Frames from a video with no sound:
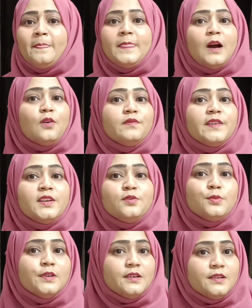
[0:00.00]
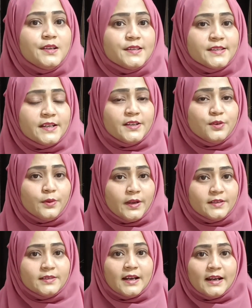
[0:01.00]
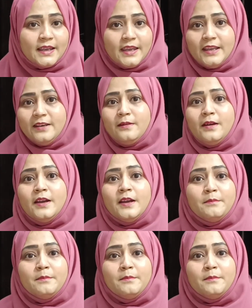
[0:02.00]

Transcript: Now when you listen to it again,